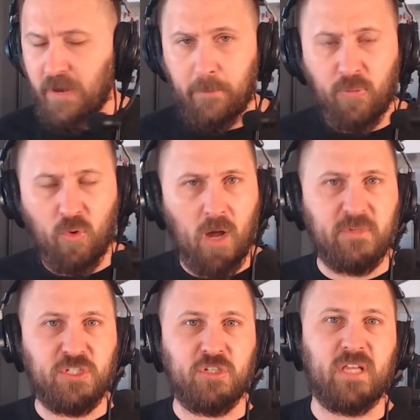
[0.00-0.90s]
but I
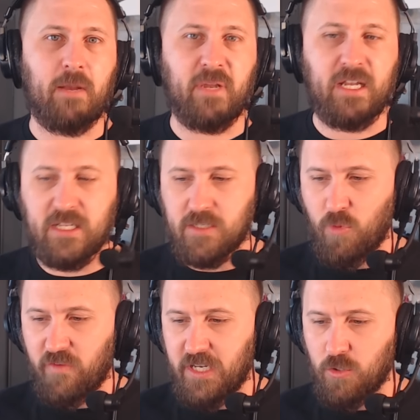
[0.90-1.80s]
promise you that I'm going to get some
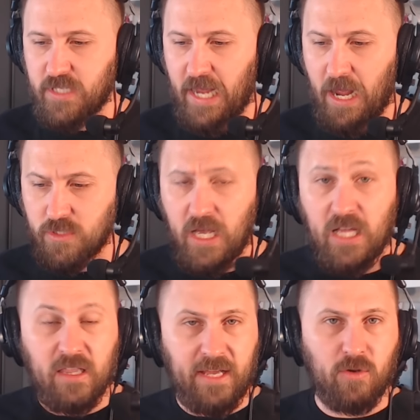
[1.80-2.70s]
more videos out
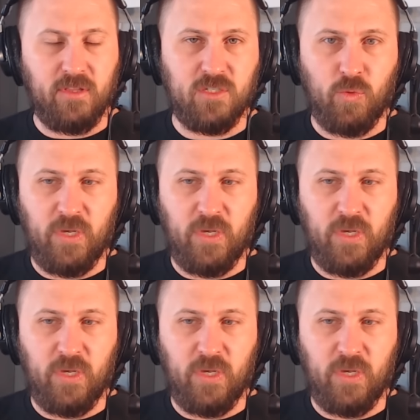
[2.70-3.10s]
later this